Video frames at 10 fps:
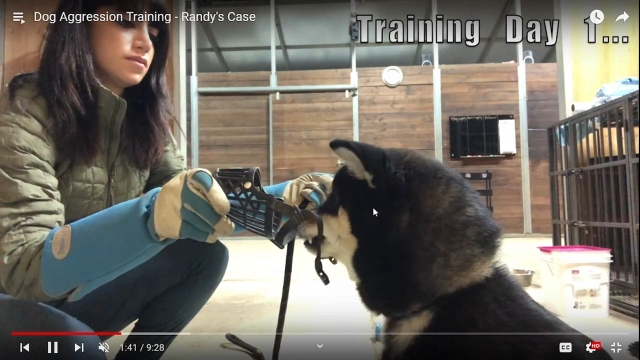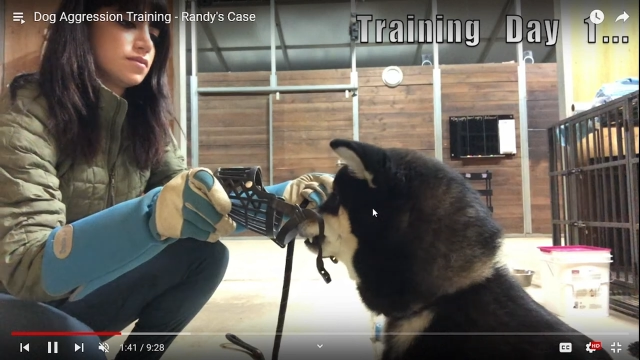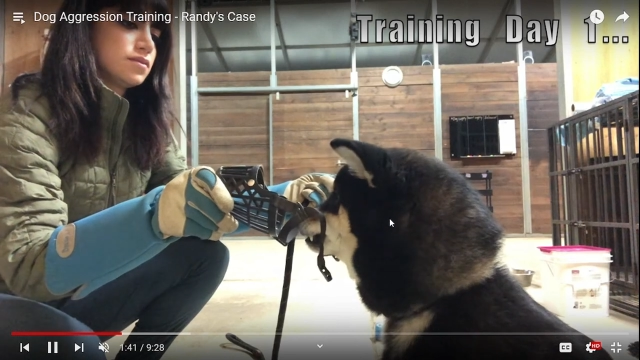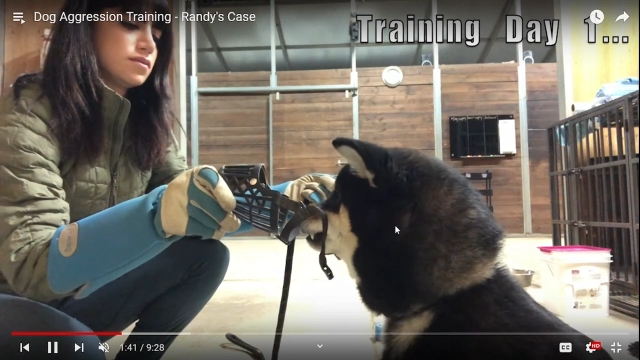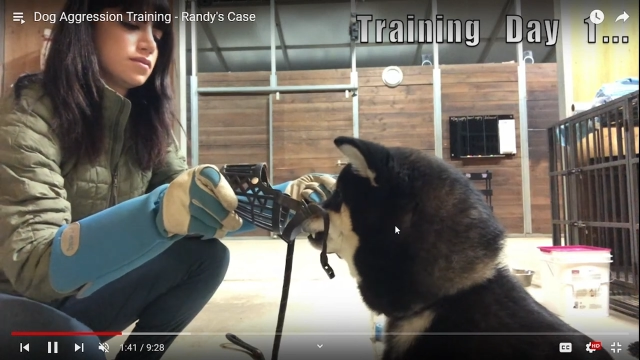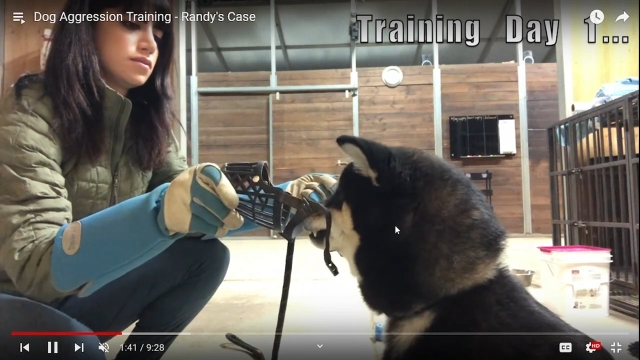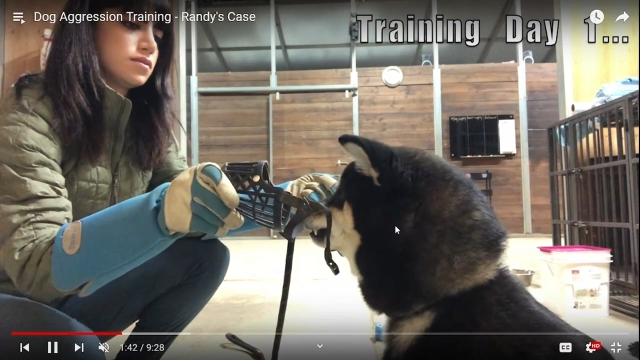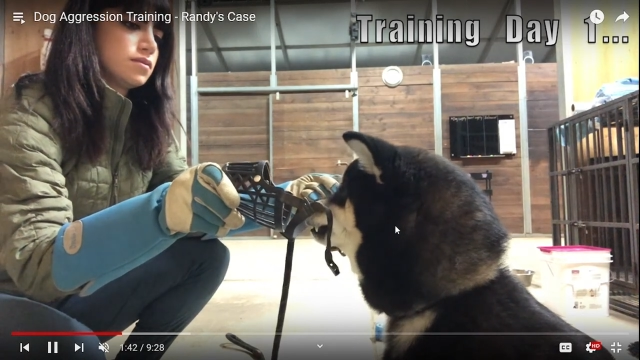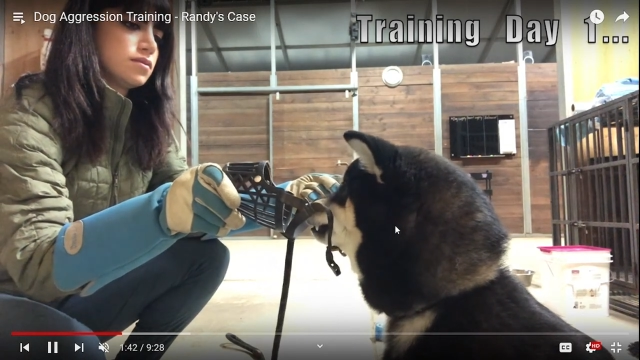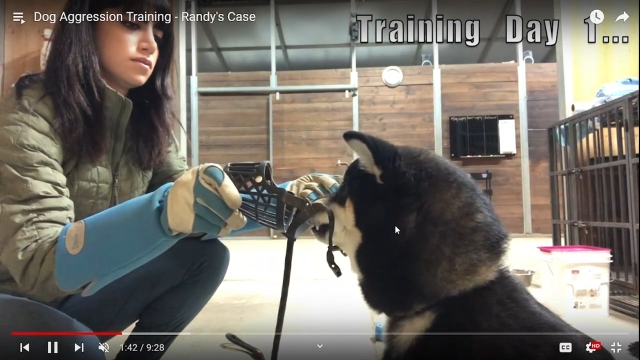
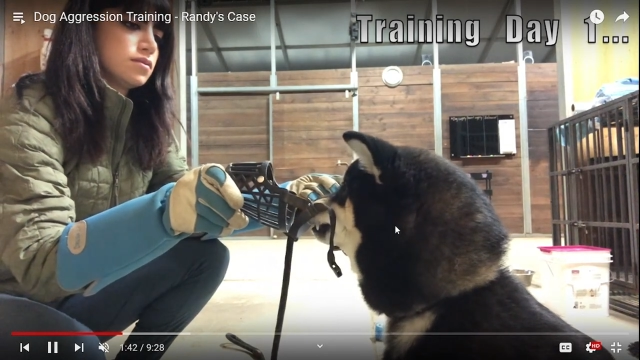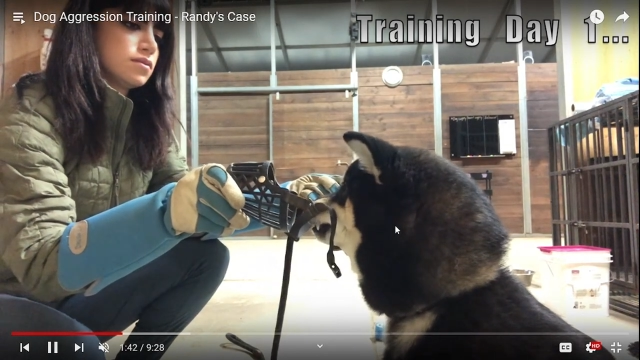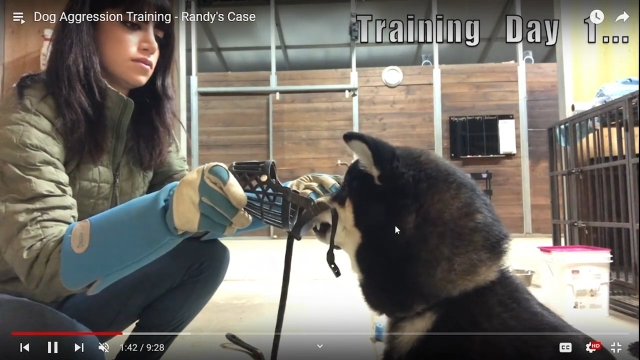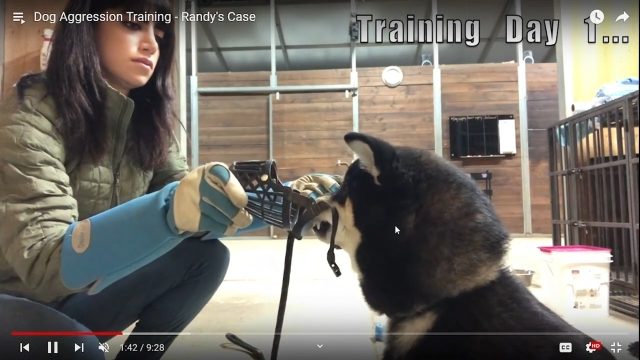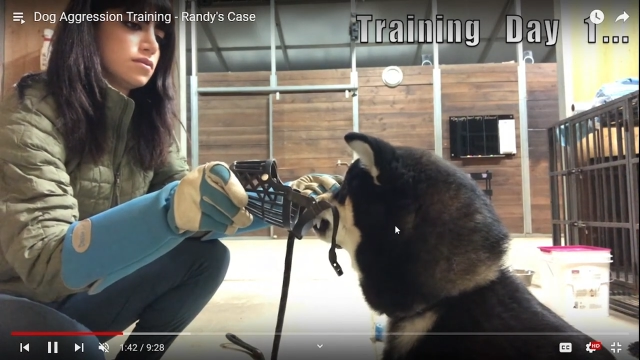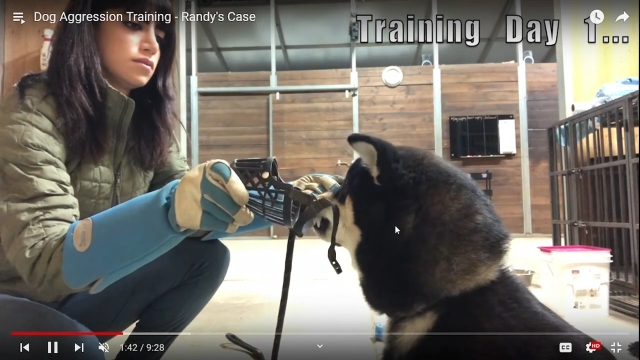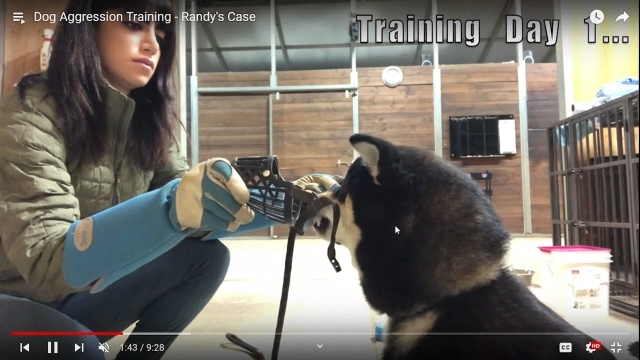Nobody speaks.